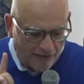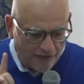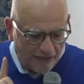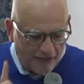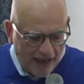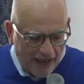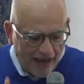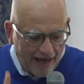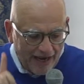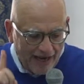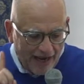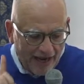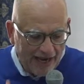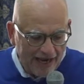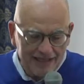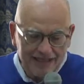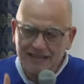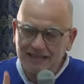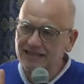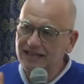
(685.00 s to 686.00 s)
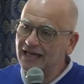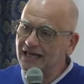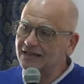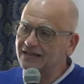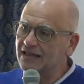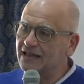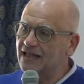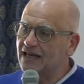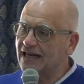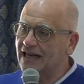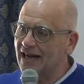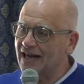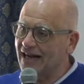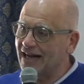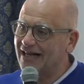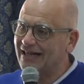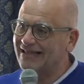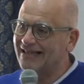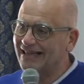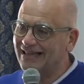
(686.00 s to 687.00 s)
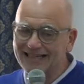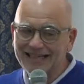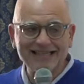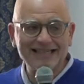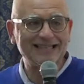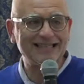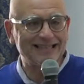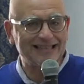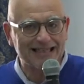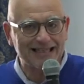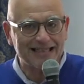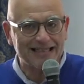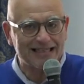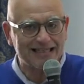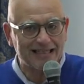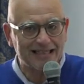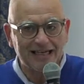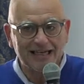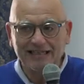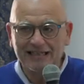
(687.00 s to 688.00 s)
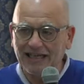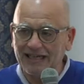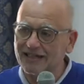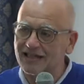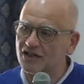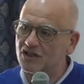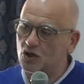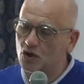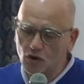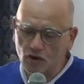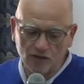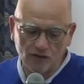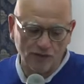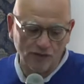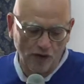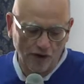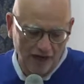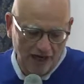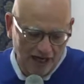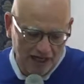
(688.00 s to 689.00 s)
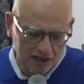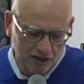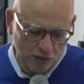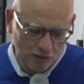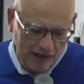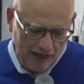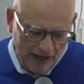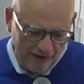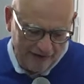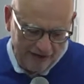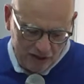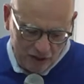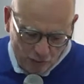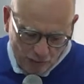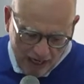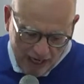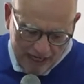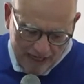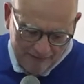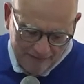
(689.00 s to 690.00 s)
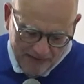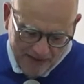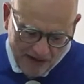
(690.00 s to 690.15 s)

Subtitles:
they had certain characteristics that is good for us to have as well.